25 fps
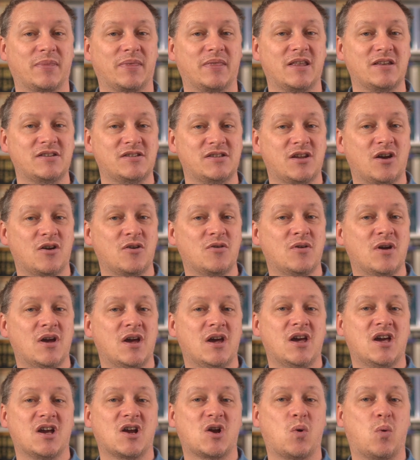There's no
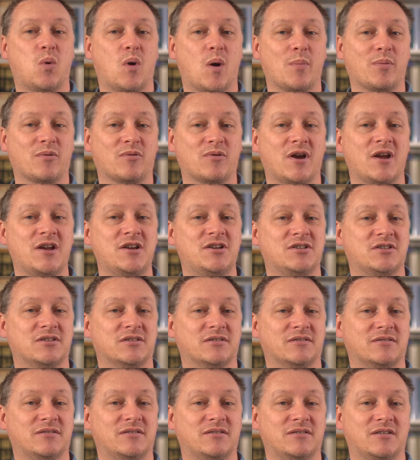
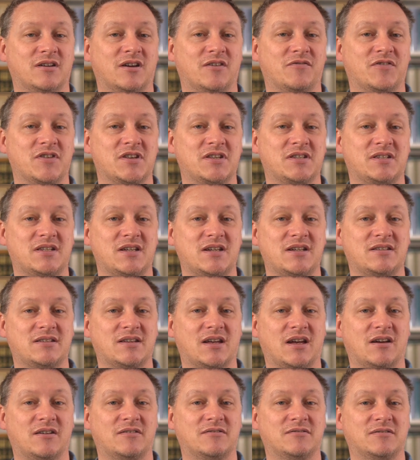corroboration of this
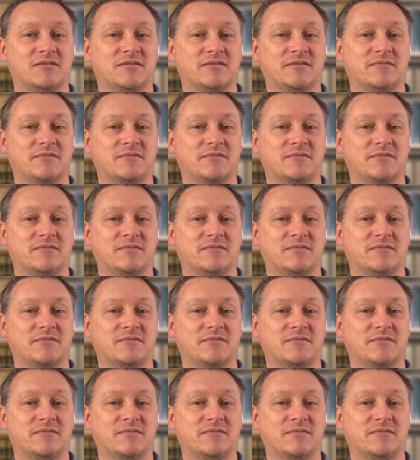detail.